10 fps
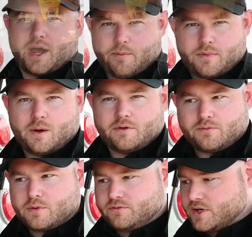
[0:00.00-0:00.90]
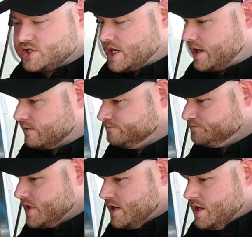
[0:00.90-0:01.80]
pipe coming from the flush tank.
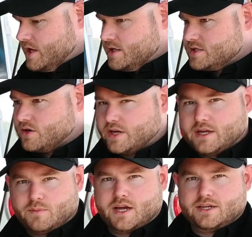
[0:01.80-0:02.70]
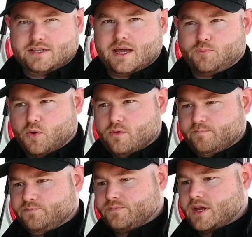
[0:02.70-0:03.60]
So in my example,
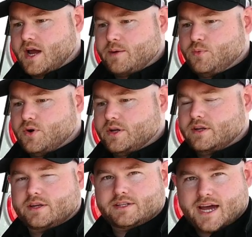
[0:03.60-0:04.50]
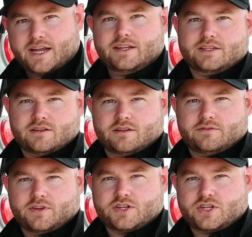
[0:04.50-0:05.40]
I put dyed diesel in
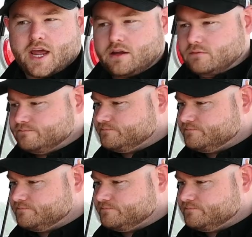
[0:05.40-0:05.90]
the flush tank.